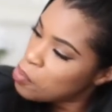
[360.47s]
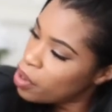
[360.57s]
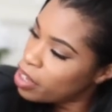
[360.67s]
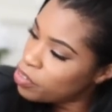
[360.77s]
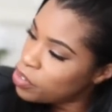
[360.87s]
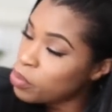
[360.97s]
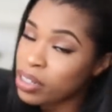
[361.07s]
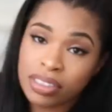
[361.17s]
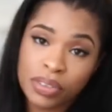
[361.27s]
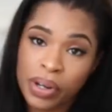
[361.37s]
But if you
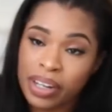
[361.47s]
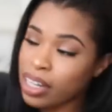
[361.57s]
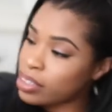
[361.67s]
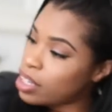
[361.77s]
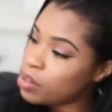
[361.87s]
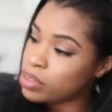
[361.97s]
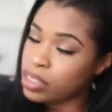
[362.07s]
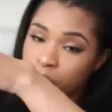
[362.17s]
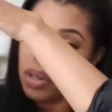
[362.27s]
want to wear it like that, which I